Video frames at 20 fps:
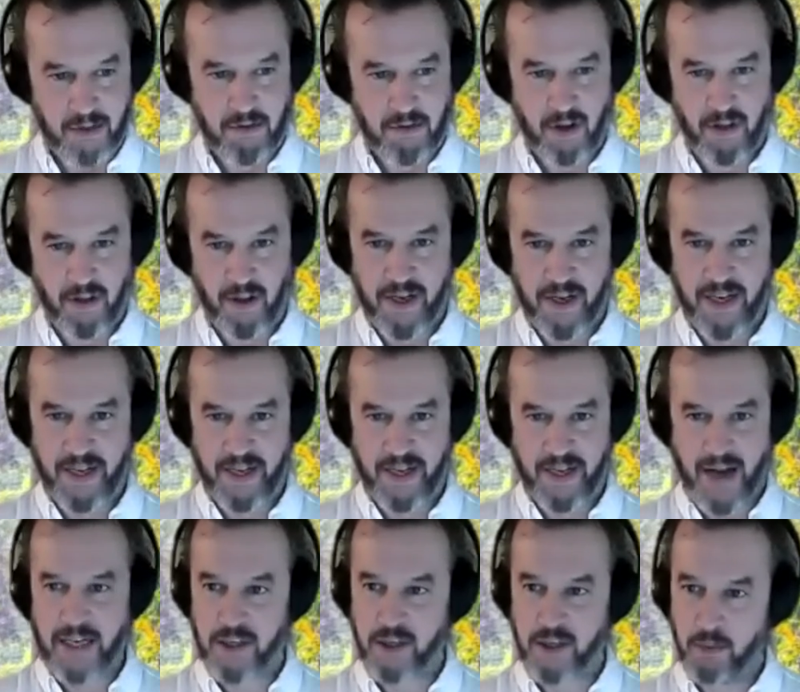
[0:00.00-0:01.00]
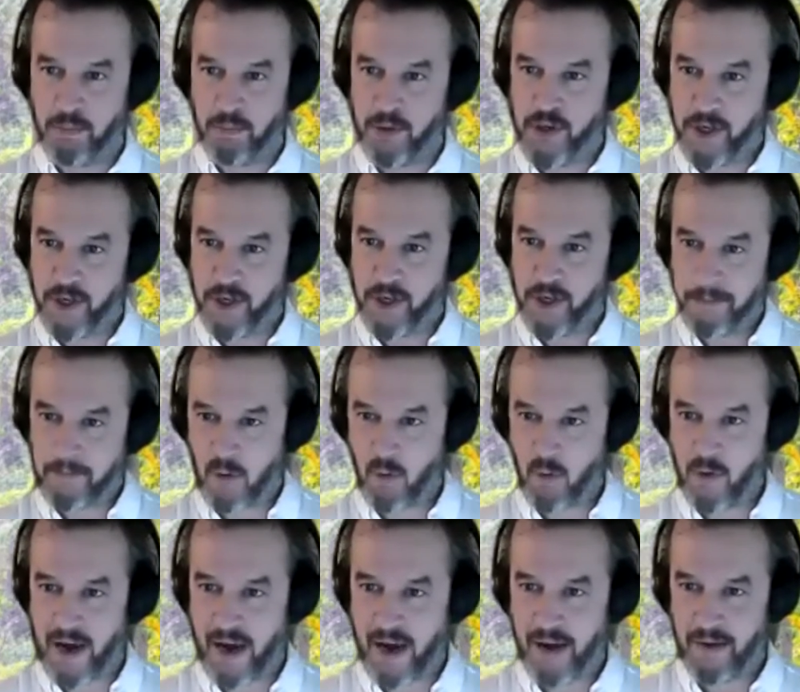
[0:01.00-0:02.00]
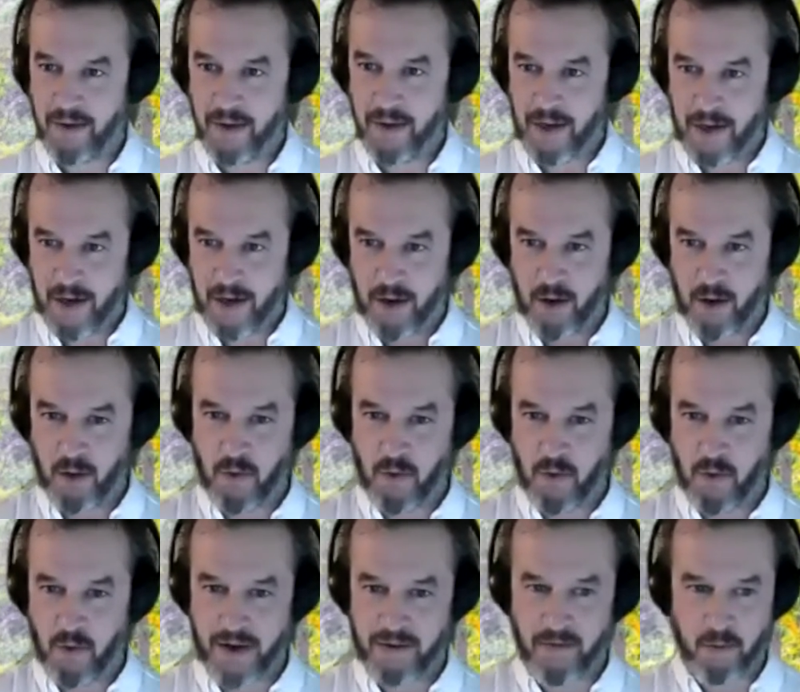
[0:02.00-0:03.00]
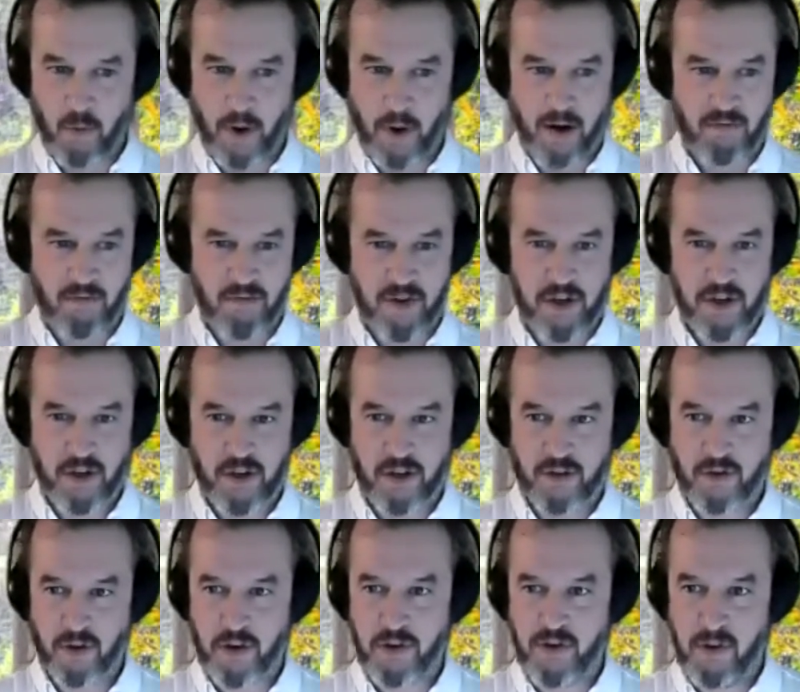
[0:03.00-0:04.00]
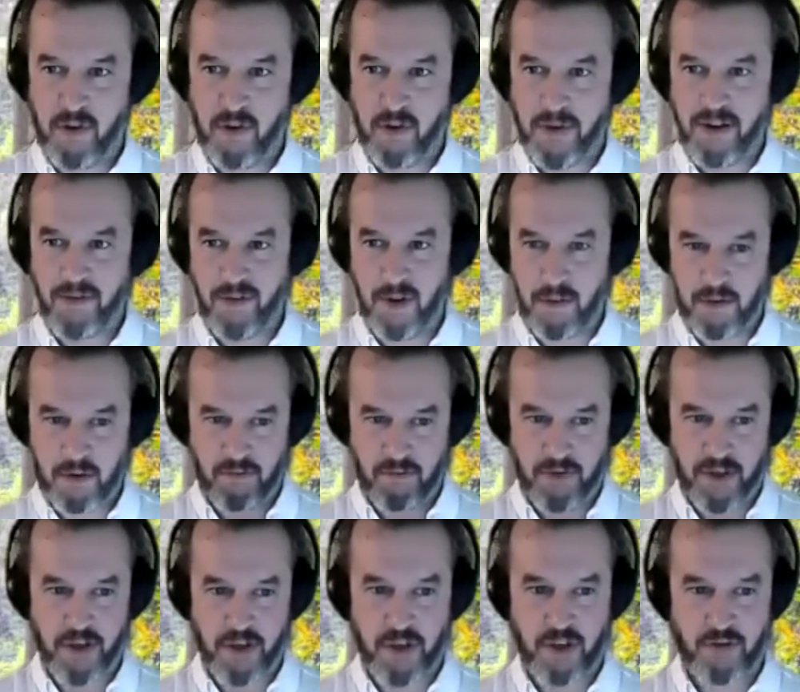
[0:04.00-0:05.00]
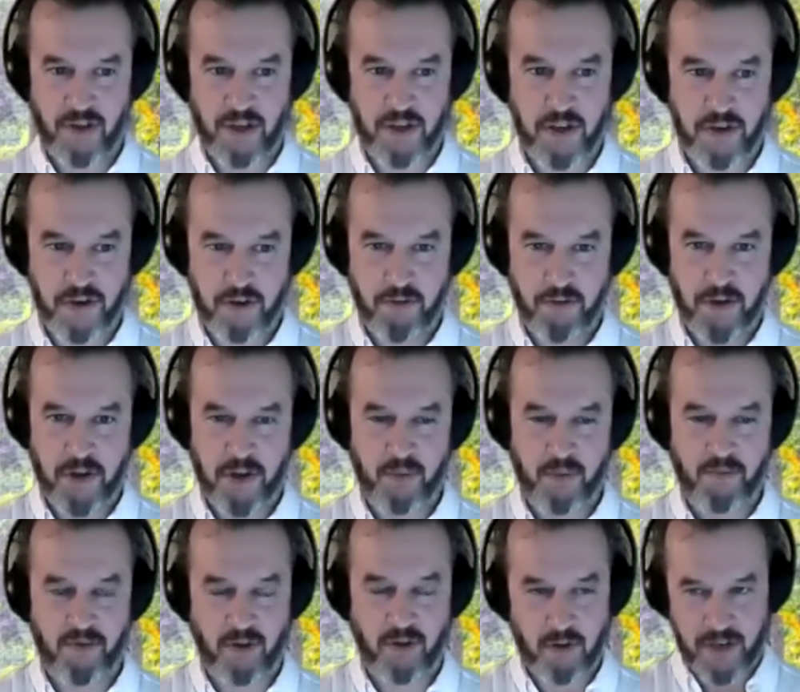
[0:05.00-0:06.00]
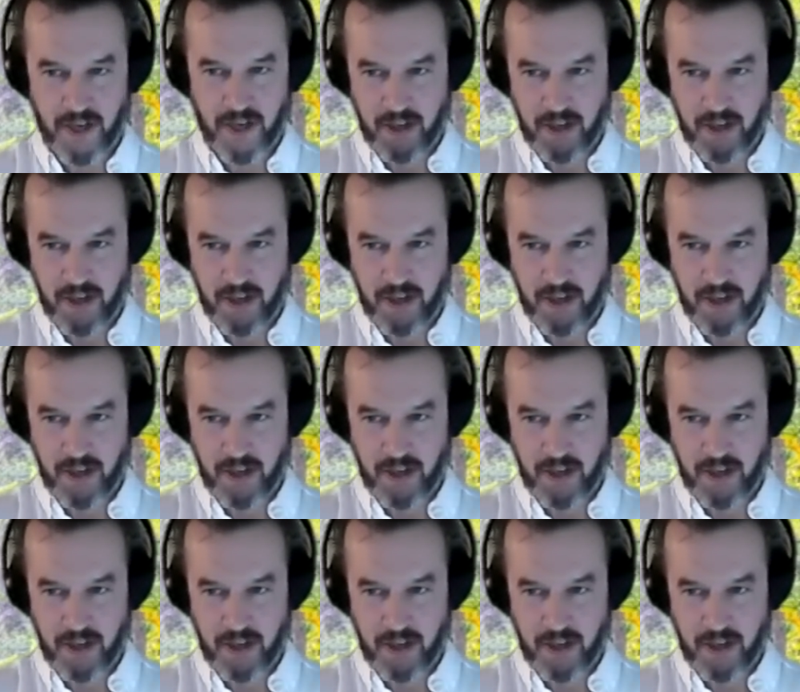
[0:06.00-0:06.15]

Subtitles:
rather like an ice sculpture where we had quite a rigid structure in many firms, a rigid strategy, a rigid approach.